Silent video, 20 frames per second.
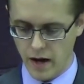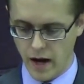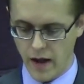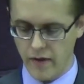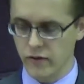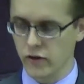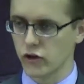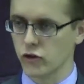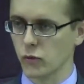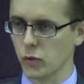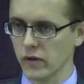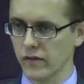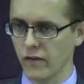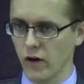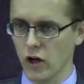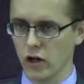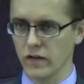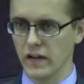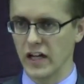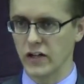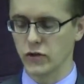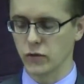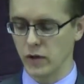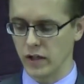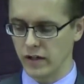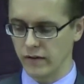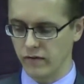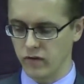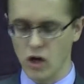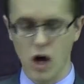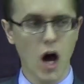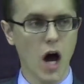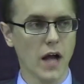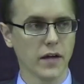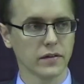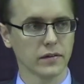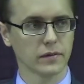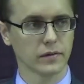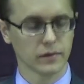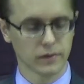and the, we followed that train of
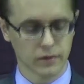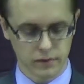thought,